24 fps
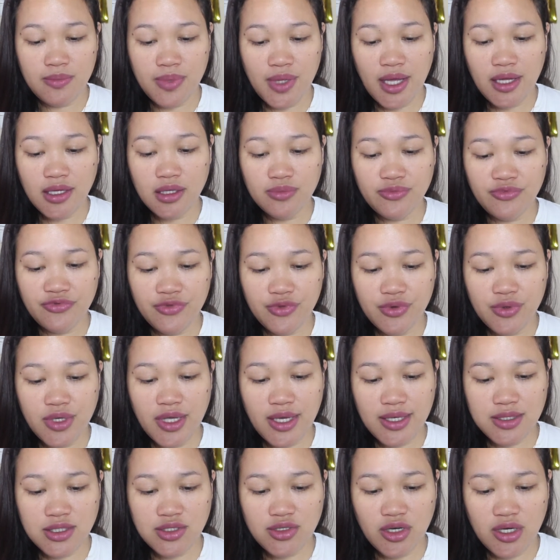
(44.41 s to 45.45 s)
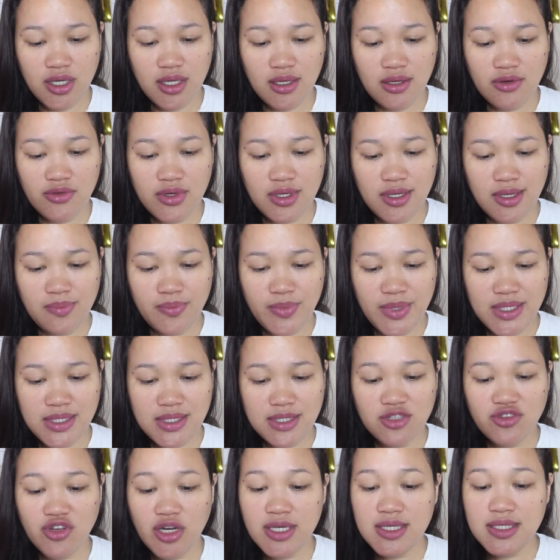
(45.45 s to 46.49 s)
Black food extract ingredient
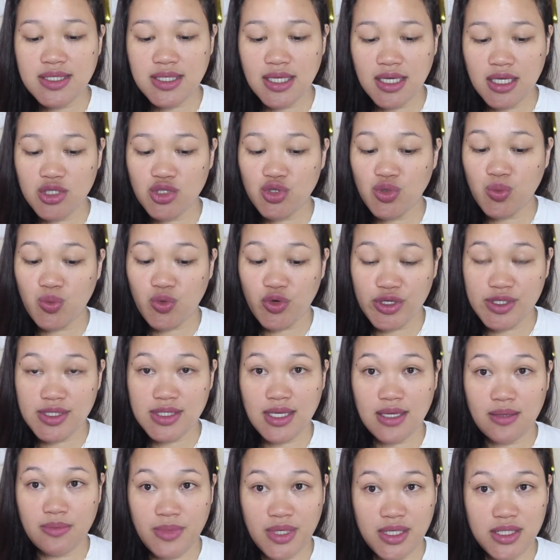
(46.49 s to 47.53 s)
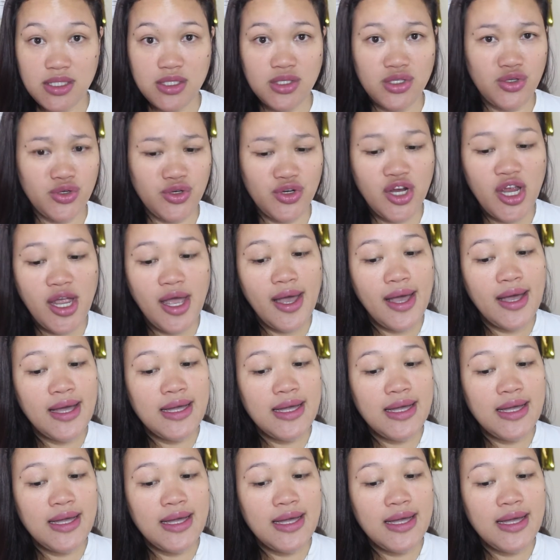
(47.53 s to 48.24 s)
makes dry skin to moist and makes your